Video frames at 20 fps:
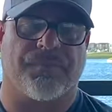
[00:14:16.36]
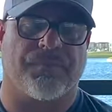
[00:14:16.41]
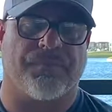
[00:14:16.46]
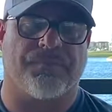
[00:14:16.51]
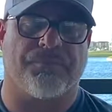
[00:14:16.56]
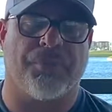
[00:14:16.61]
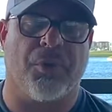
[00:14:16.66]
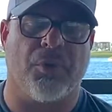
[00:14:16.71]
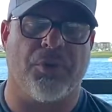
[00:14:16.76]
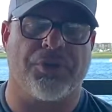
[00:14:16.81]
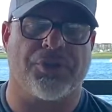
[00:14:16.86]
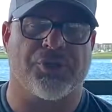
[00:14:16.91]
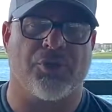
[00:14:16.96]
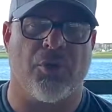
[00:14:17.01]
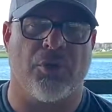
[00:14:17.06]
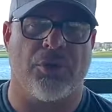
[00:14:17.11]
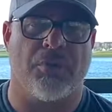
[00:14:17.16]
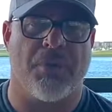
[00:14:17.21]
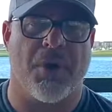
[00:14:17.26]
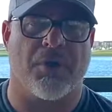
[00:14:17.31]
pull the
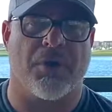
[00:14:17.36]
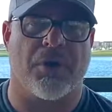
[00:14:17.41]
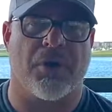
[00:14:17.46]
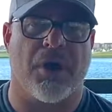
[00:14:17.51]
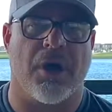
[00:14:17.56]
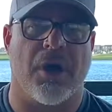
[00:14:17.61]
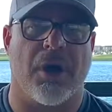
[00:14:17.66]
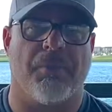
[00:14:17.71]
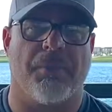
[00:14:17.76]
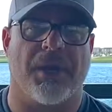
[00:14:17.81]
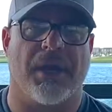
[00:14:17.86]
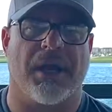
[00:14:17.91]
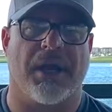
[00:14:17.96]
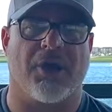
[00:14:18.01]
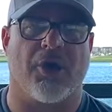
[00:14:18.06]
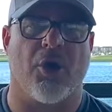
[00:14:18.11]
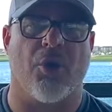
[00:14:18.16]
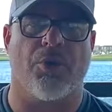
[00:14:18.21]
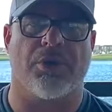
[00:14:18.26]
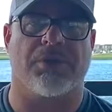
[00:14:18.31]
trolling motor up and I
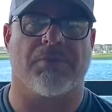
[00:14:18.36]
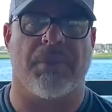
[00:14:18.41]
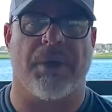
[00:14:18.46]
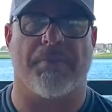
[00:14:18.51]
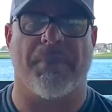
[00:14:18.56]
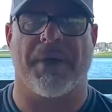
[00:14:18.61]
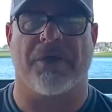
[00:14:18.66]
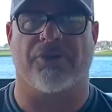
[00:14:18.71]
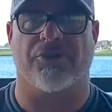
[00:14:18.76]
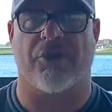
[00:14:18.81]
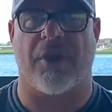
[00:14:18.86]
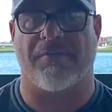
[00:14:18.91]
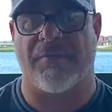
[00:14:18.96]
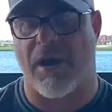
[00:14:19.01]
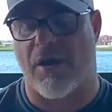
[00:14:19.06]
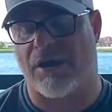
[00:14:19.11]
go into my pedal drive. Now, I